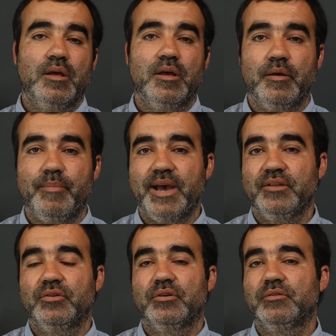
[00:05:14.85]
uh,
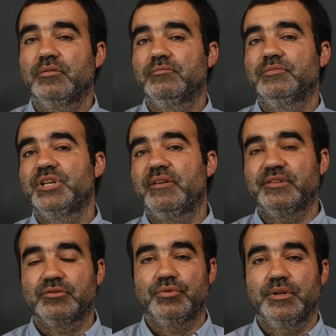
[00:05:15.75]
Python,
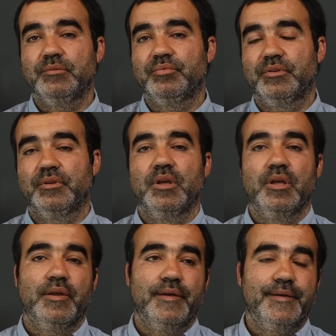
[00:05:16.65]
JavaScript,
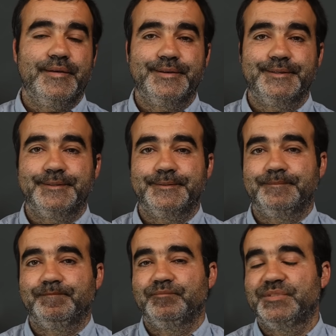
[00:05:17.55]

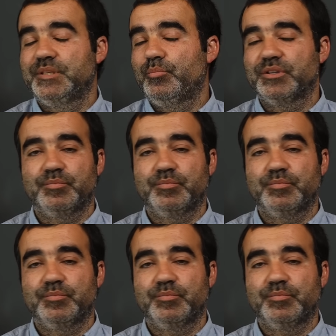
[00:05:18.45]
um, C++,